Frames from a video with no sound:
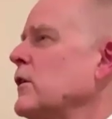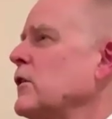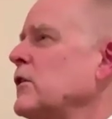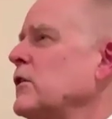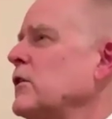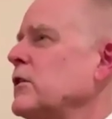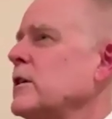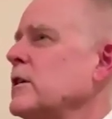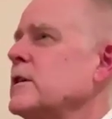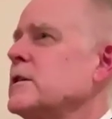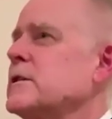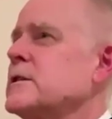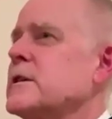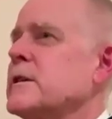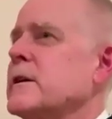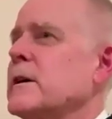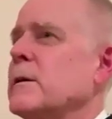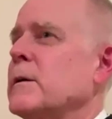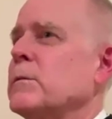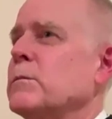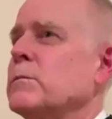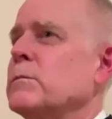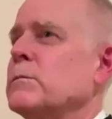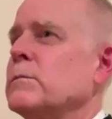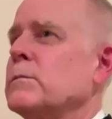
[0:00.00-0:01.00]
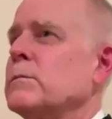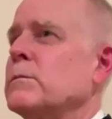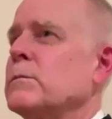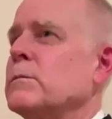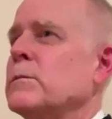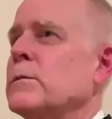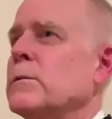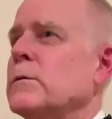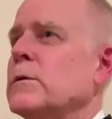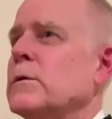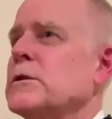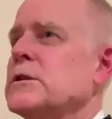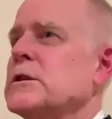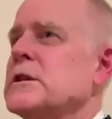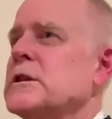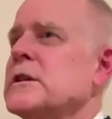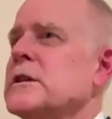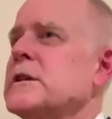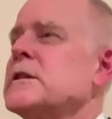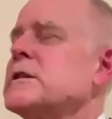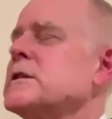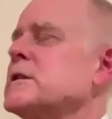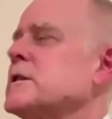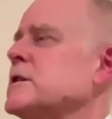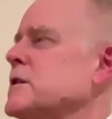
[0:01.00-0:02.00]
sees them,
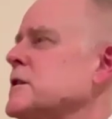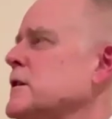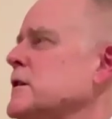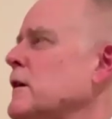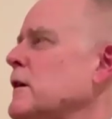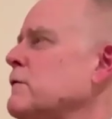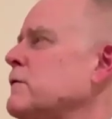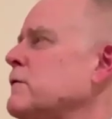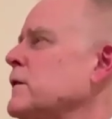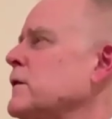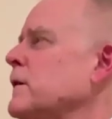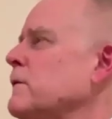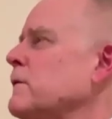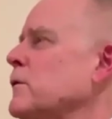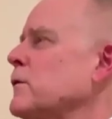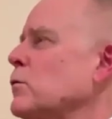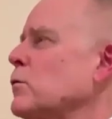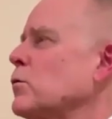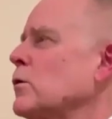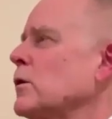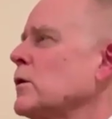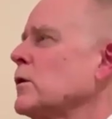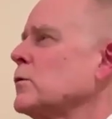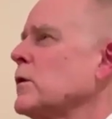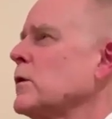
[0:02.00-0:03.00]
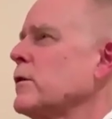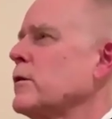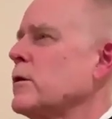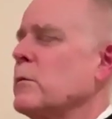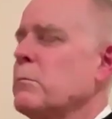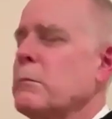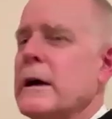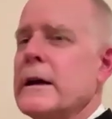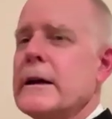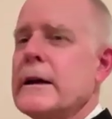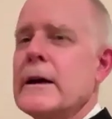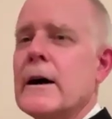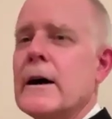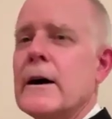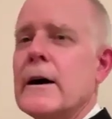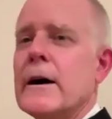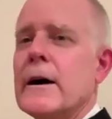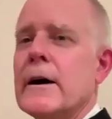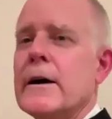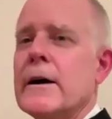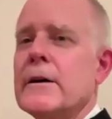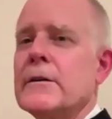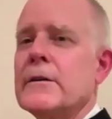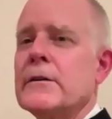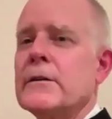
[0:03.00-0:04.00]
sees the suffering of the world with her many
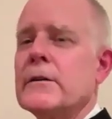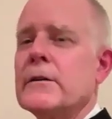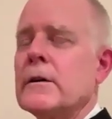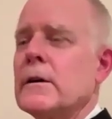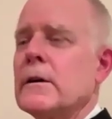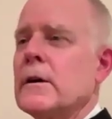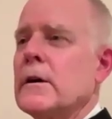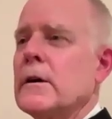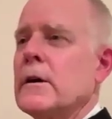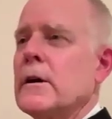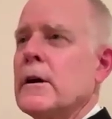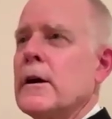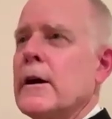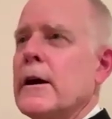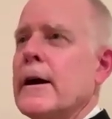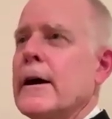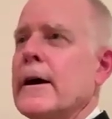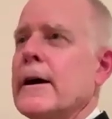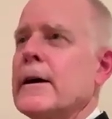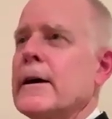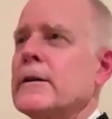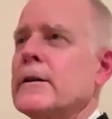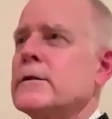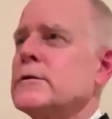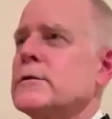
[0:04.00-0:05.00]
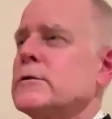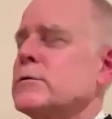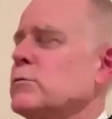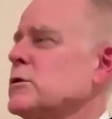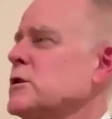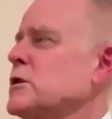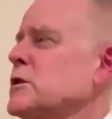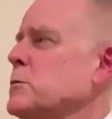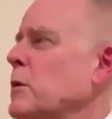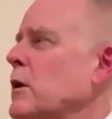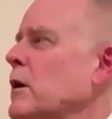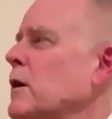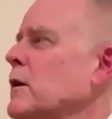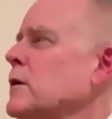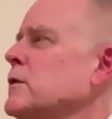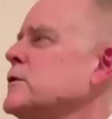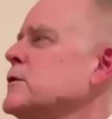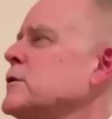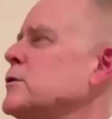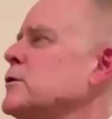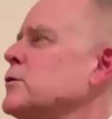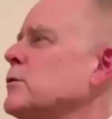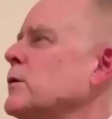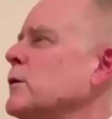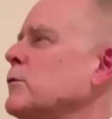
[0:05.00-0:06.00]
eyes, and
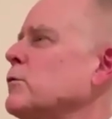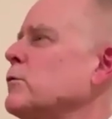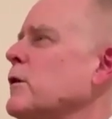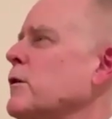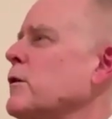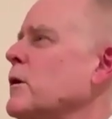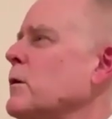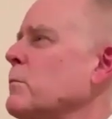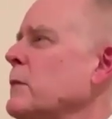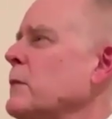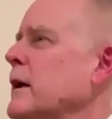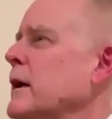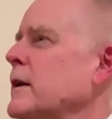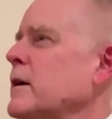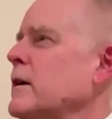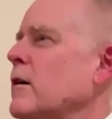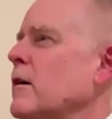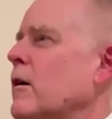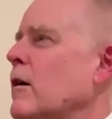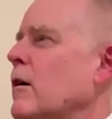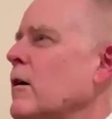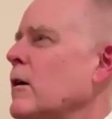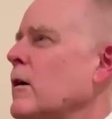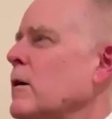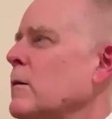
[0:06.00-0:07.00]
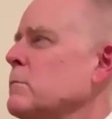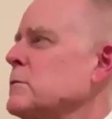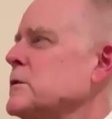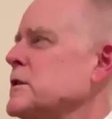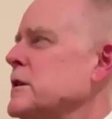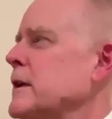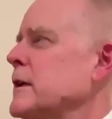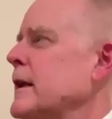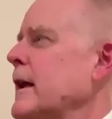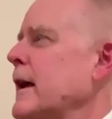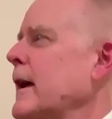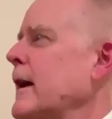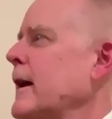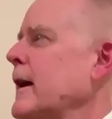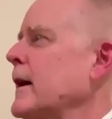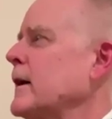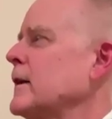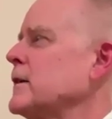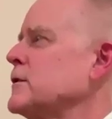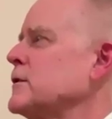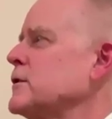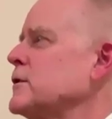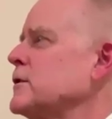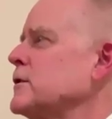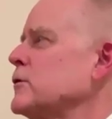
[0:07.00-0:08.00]
responds to it with her many arms and
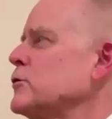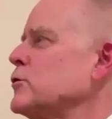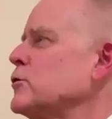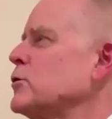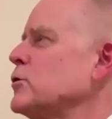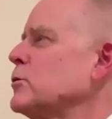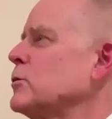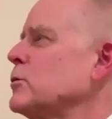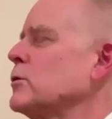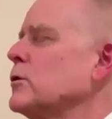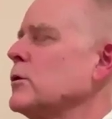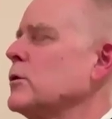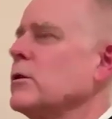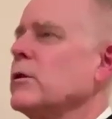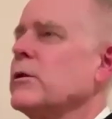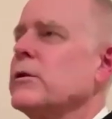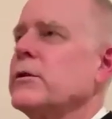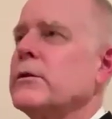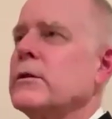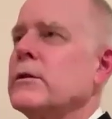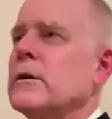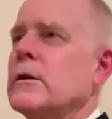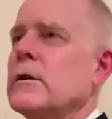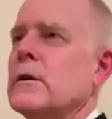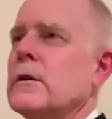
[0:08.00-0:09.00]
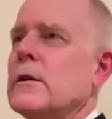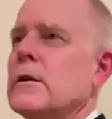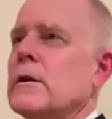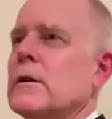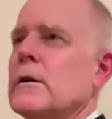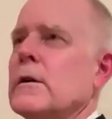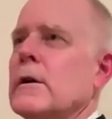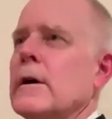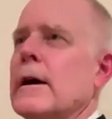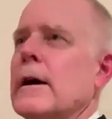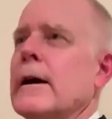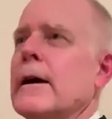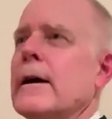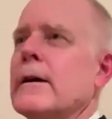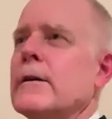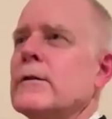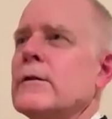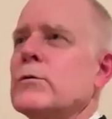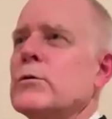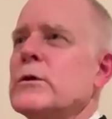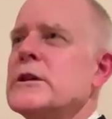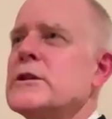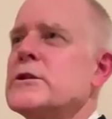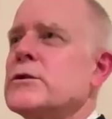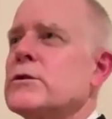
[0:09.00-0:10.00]
hands and tools
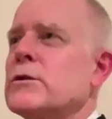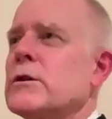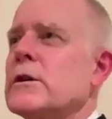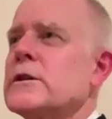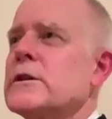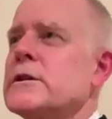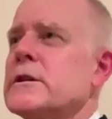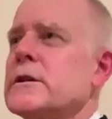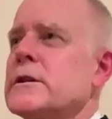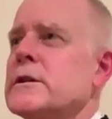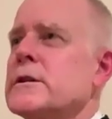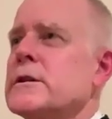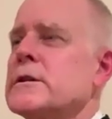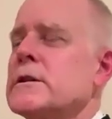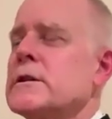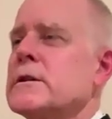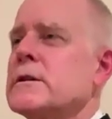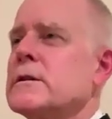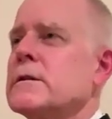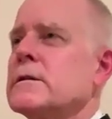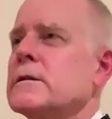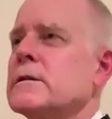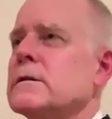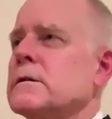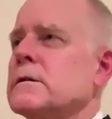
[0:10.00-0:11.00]
and resources.